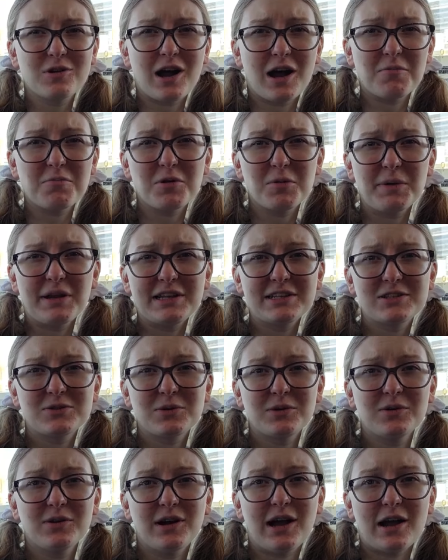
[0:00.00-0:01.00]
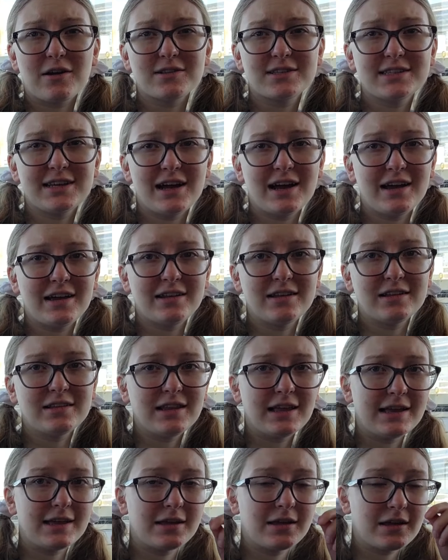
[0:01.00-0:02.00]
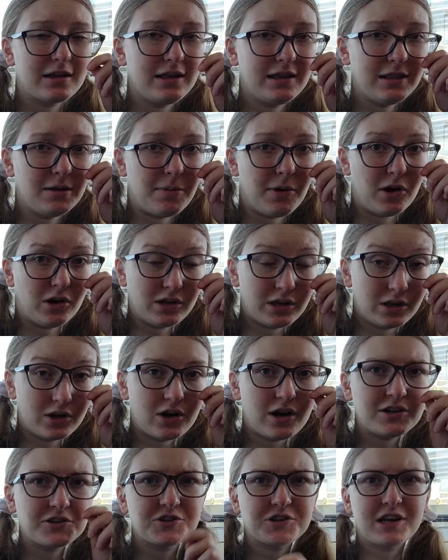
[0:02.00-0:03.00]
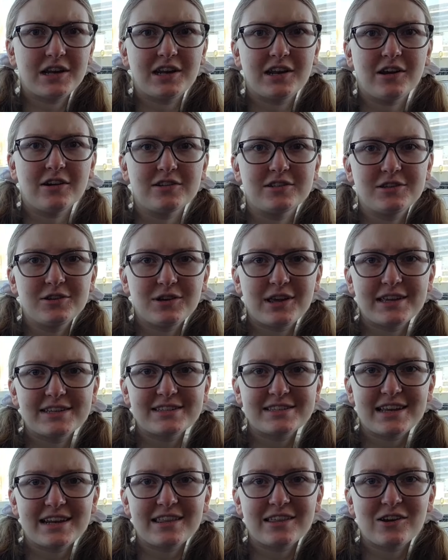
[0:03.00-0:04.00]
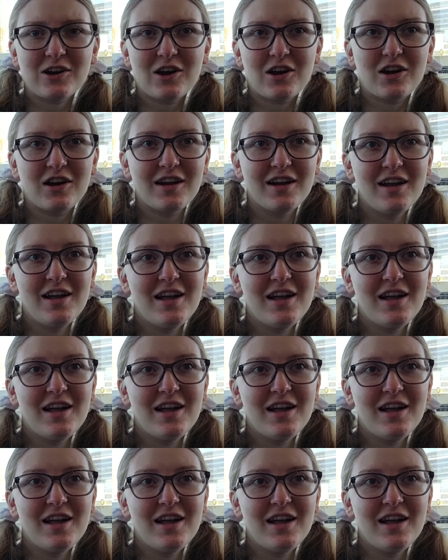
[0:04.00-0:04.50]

couple minutes we were outside, like in the parking garage getting our suitcases out of the car,